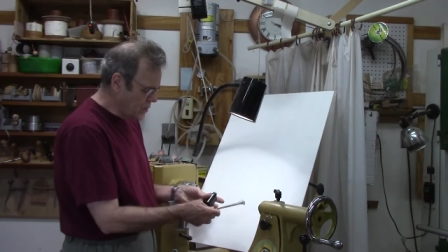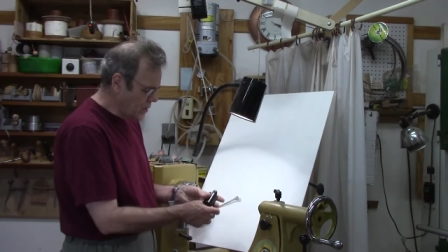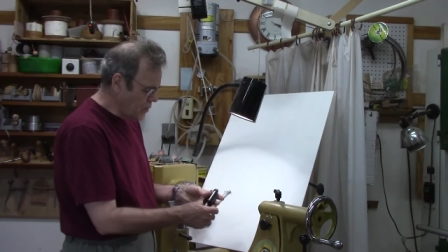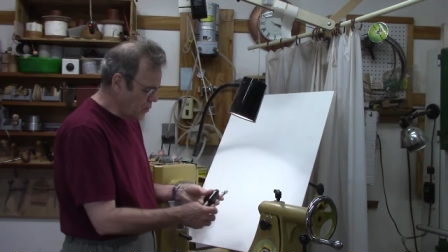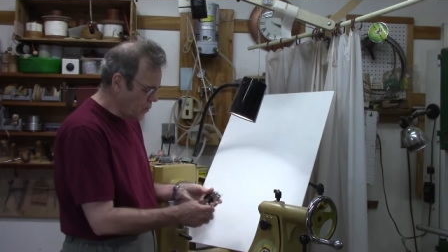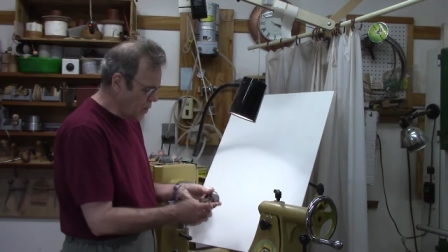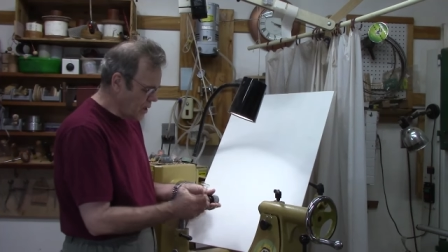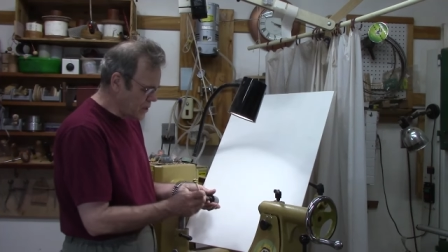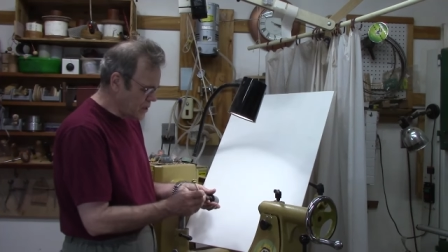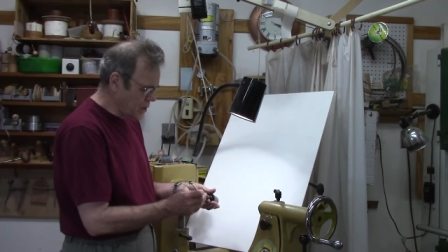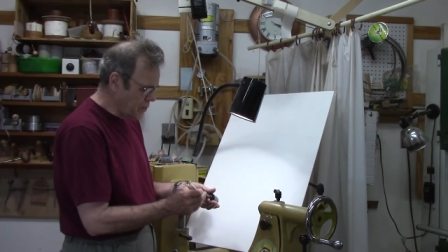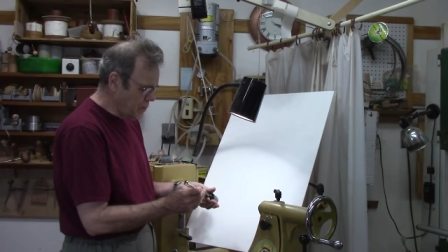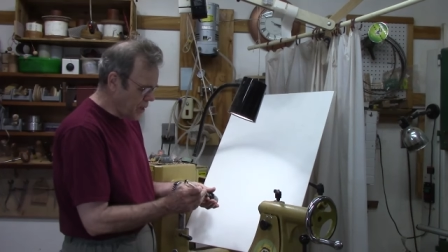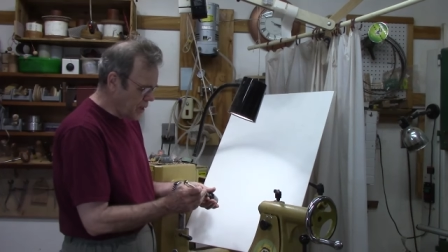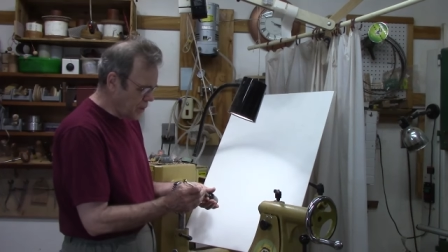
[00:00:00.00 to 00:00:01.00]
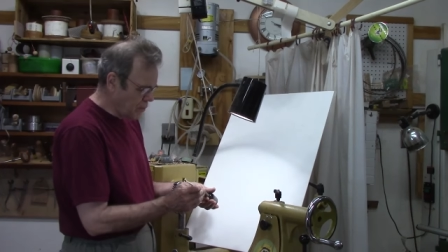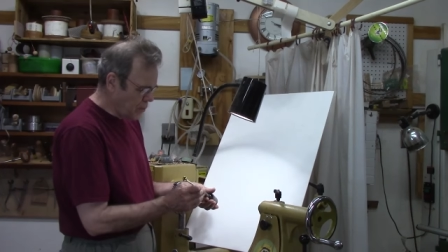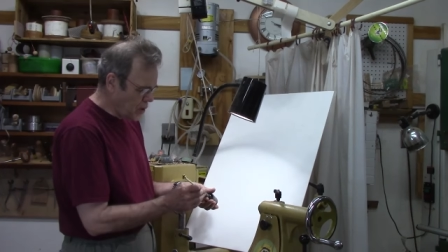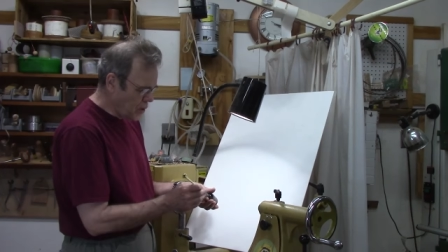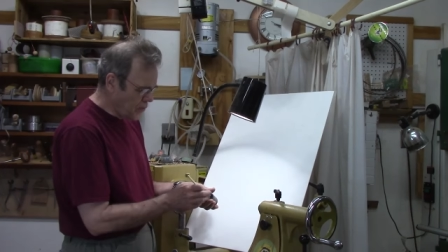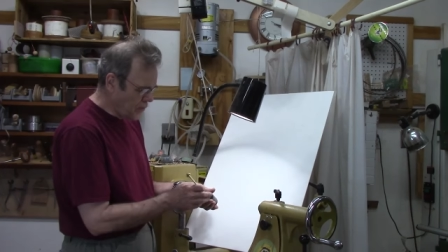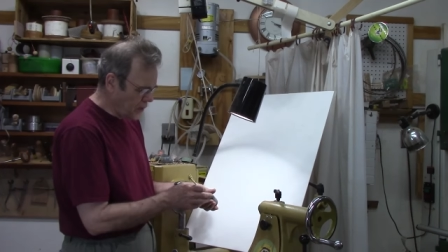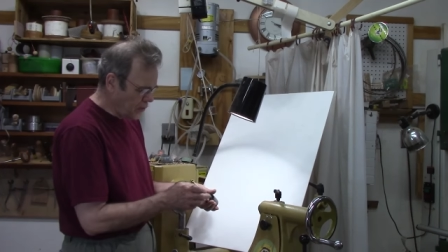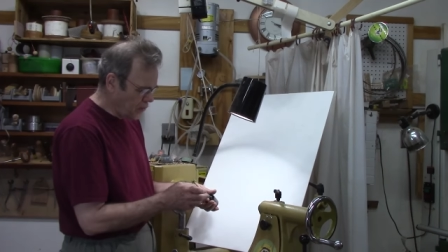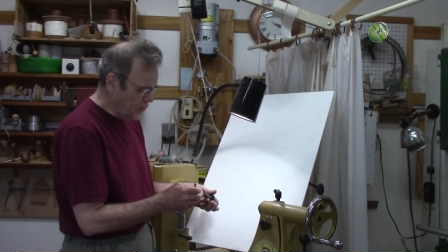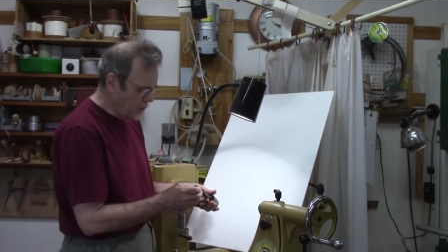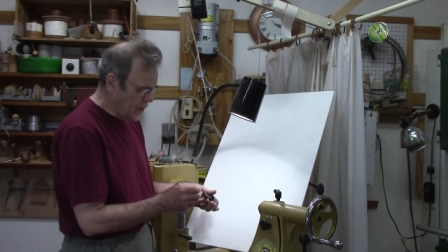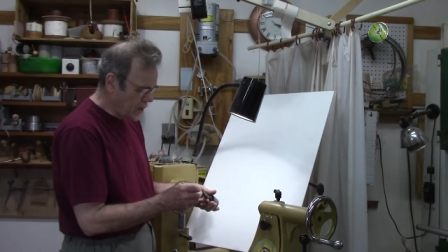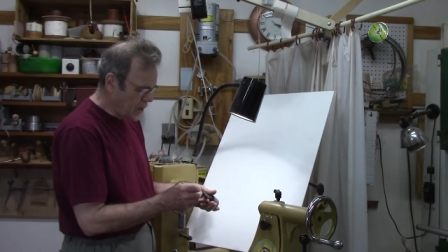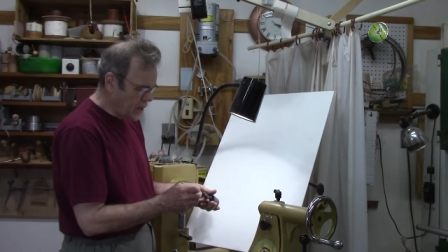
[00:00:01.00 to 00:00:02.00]
And it winds up being a perfect
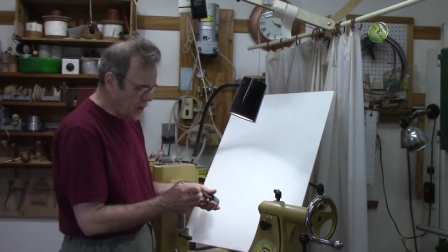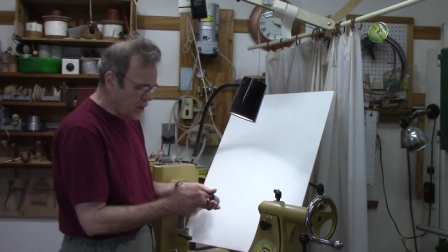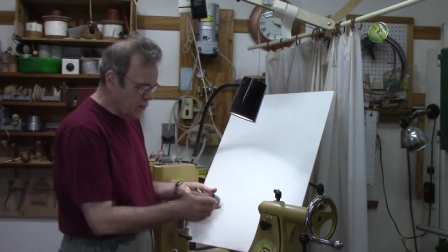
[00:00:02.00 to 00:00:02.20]
fit,